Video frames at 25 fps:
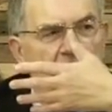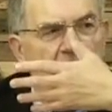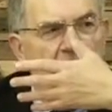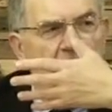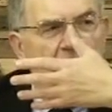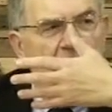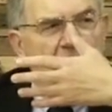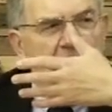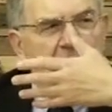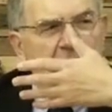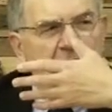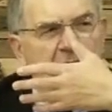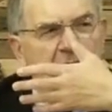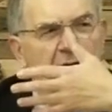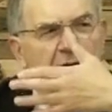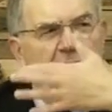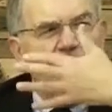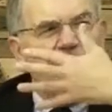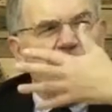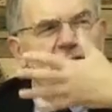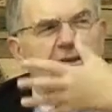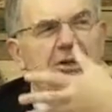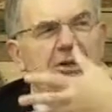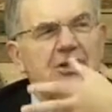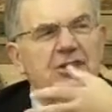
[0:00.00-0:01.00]
Like at
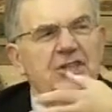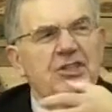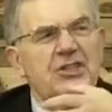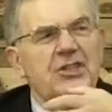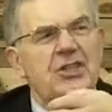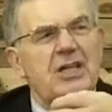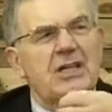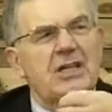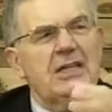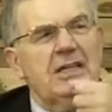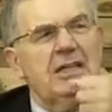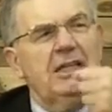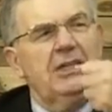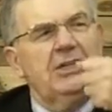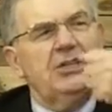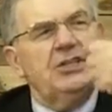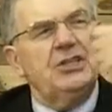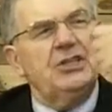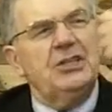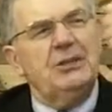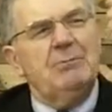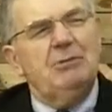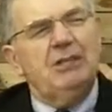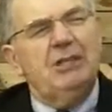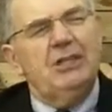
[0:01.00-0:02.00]
first sight, it
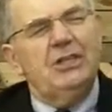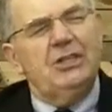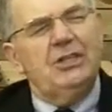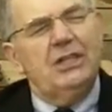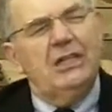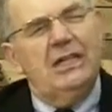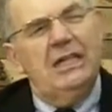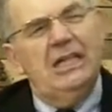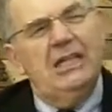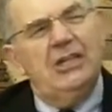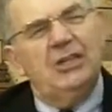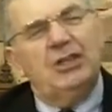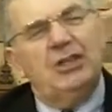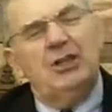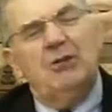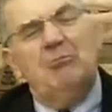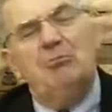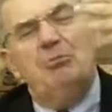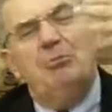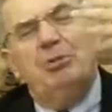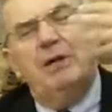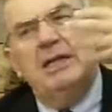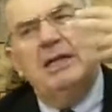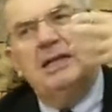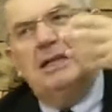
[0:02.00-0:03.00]
seems he's, he's
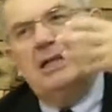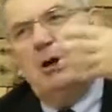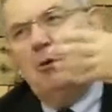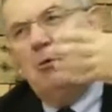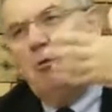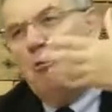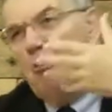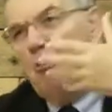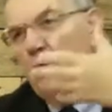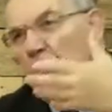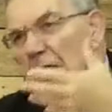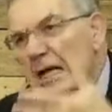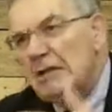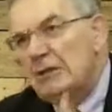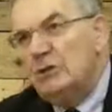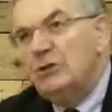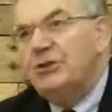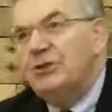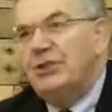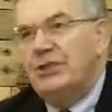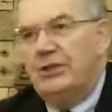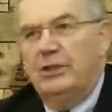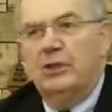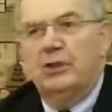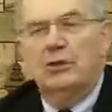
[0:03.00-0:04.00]
combining a
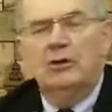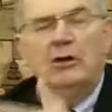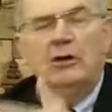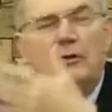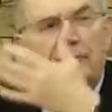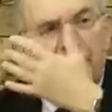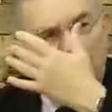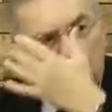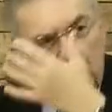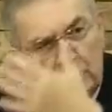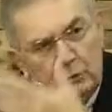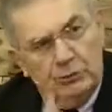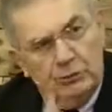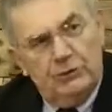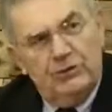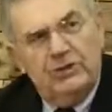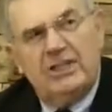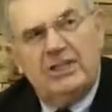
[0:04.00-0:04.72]
welter of Old